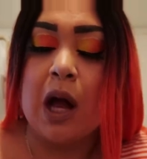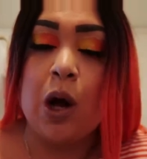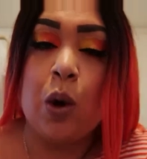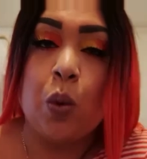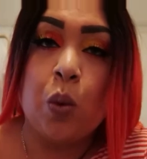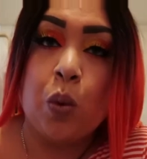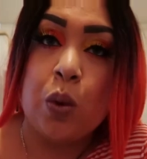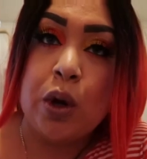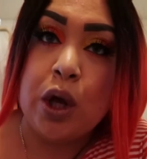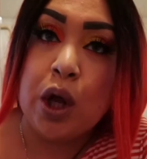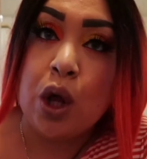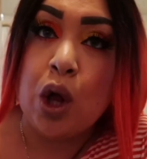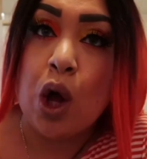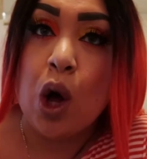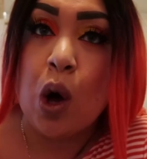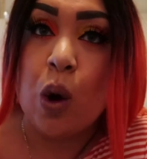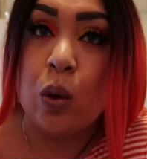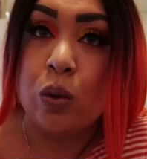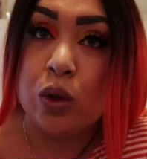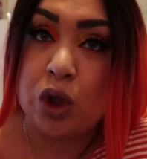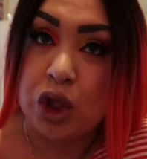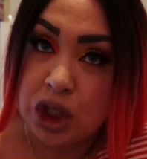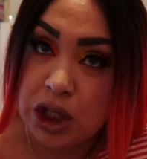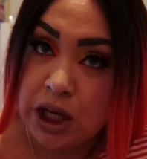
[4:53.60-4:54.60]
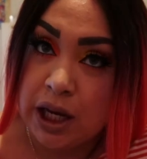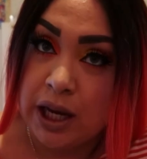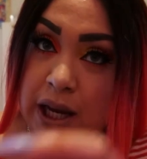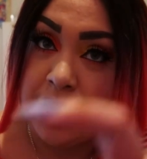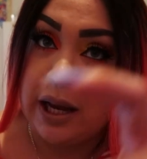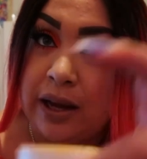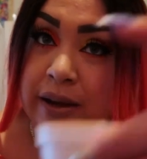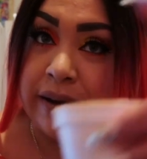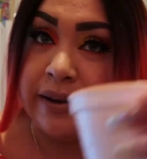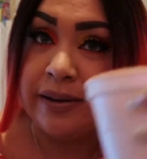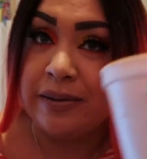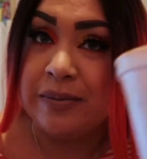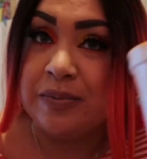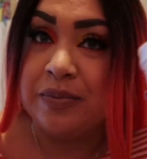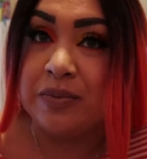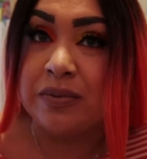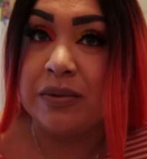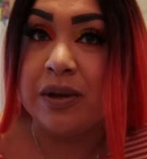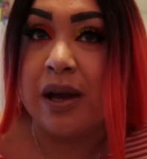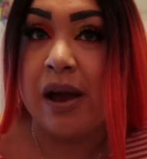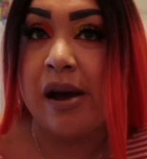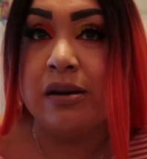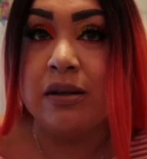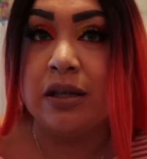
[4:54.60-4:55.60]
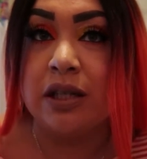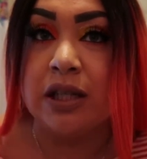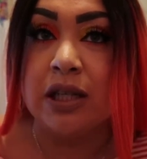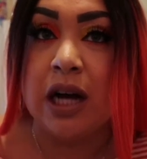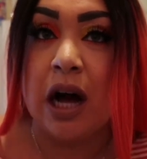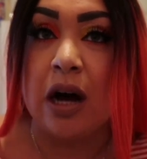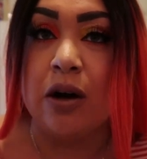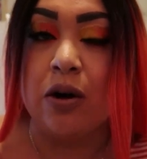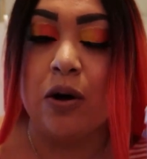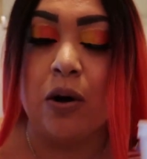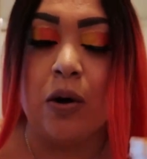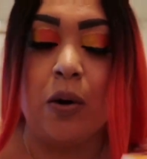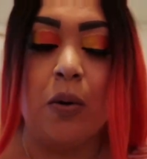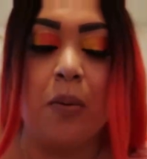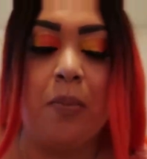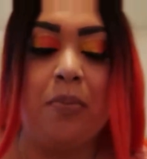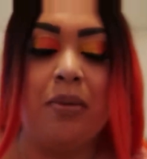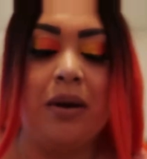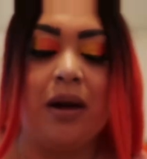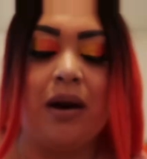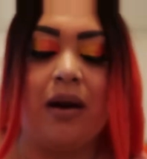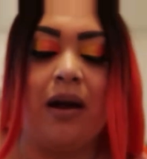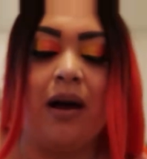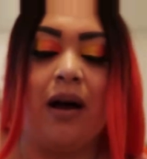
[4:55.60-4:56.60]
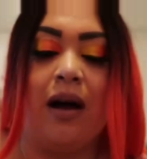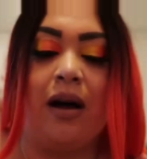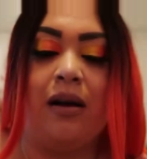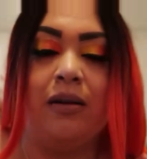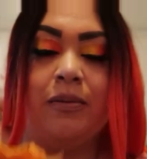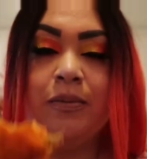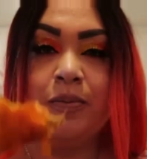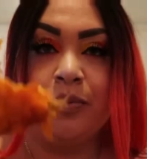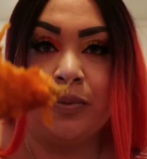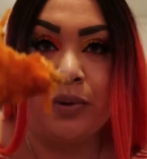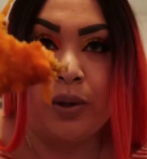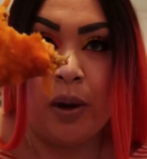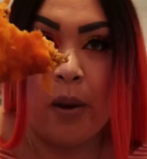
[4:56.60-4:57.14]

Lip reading: a real OG taco birria